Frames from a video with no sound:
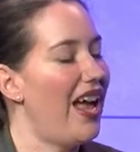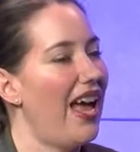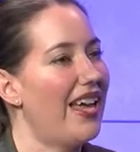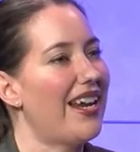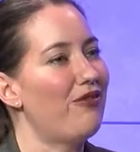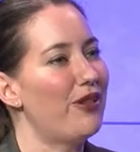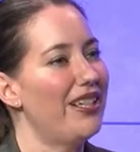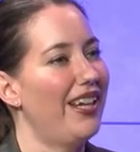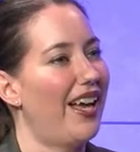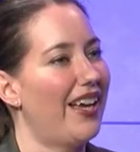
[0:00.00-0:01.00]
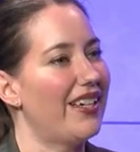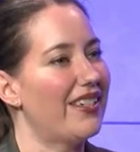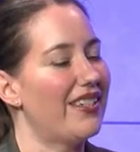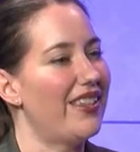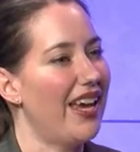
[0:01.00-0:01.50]
And I
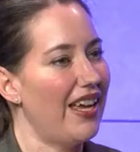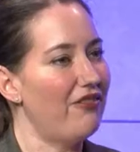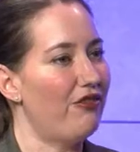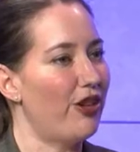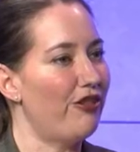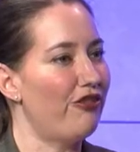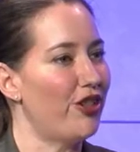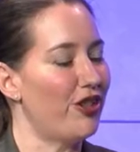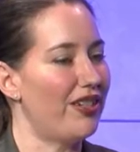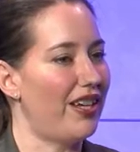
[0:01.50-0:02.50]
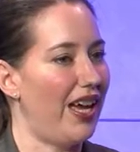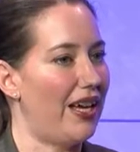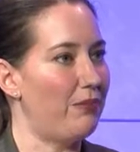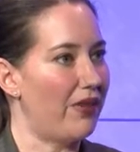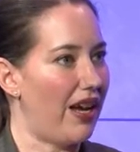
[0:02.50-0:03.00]
realized then, for the first
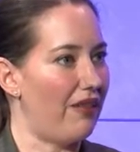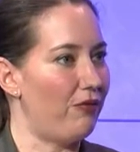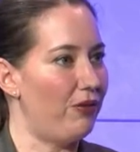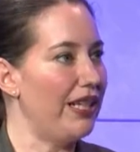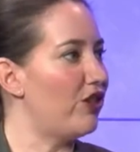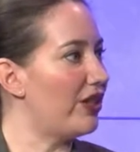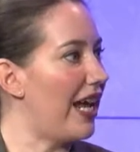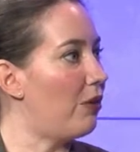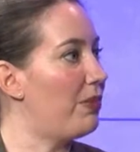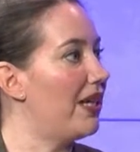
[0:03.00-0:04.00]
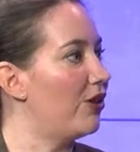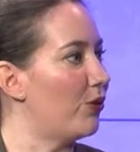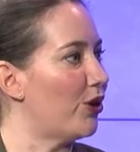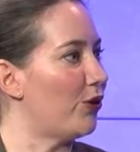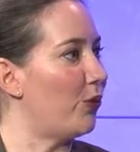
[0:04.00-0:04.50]
time, really just how big the
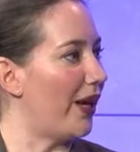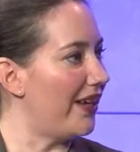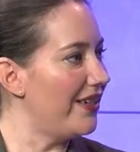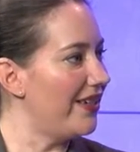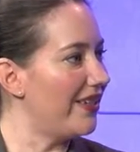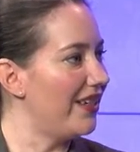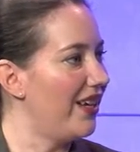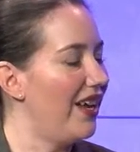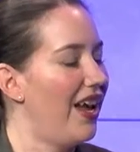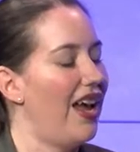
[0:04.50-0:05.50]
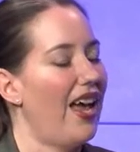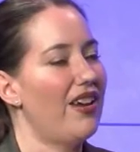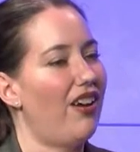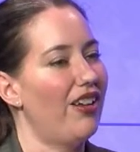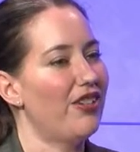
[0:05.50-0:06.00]
world was,
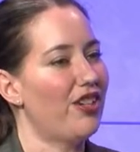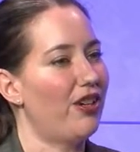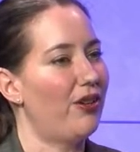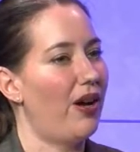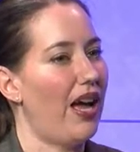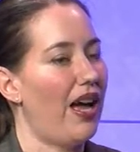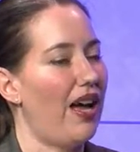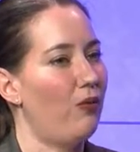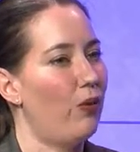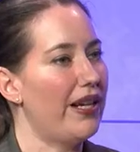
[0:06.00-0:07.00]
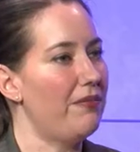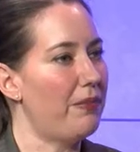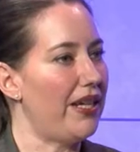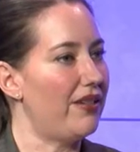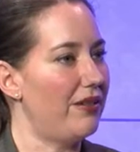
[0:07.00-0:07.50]
and also what it
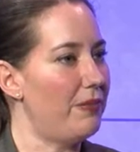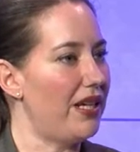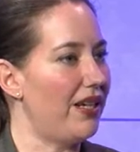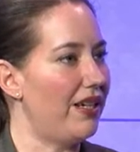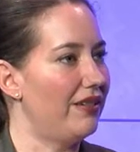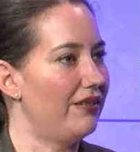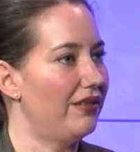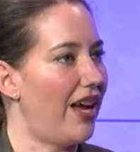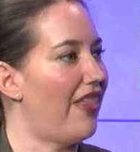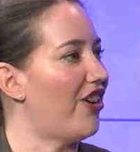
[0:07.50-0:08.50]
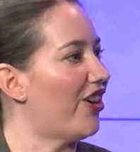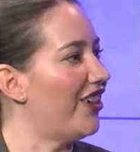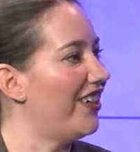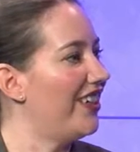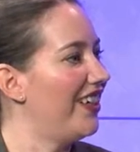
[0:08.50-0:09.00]
meant to be other.
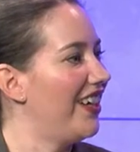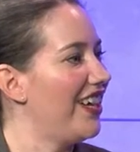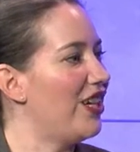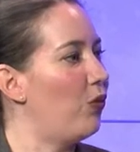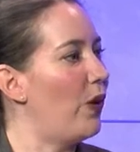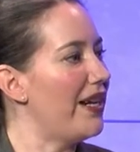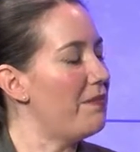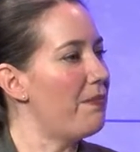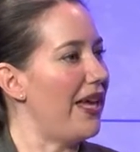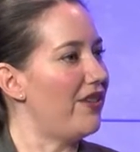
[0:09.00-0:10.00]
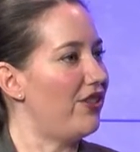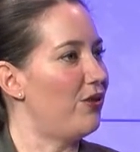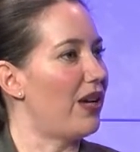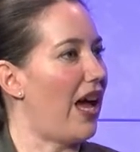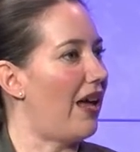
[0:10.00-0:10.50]
You know, what it meant
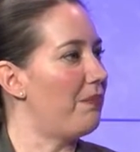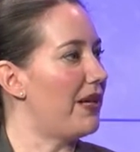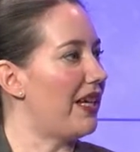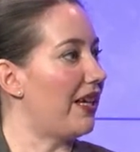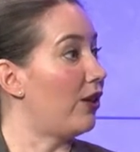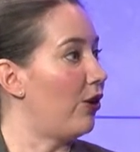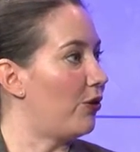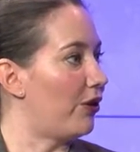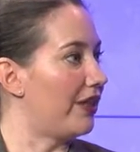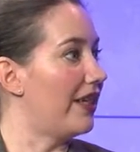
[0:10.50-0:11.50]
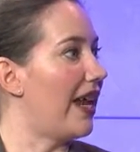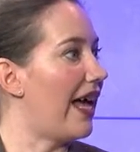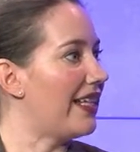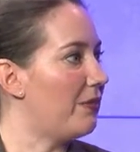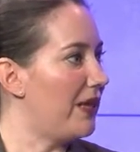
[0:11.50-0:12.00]
to not be a local, to
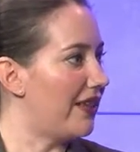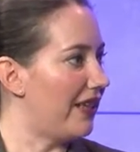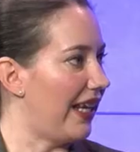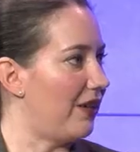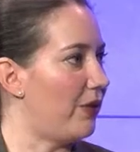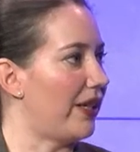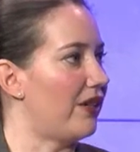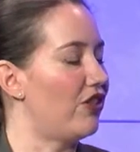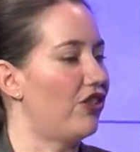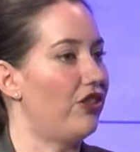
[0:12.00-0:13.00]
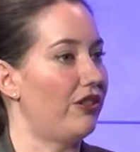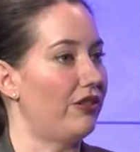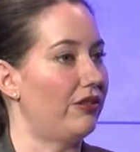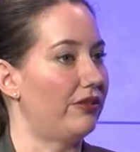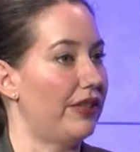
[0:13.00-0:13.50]
not speak the language,
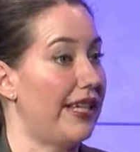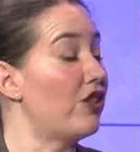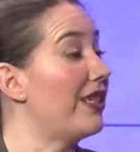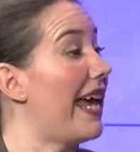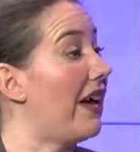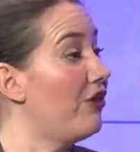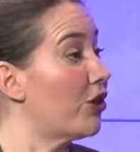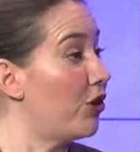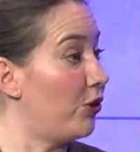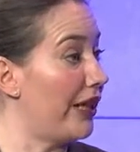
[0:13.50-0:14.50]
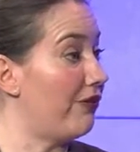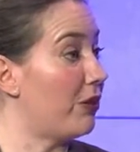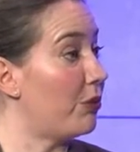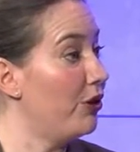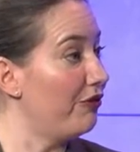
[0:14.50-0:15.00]
to essentially to have your story
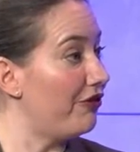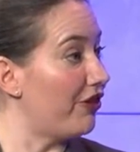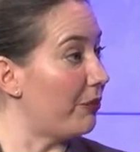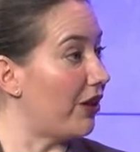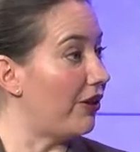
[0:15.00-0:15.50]
removed from you.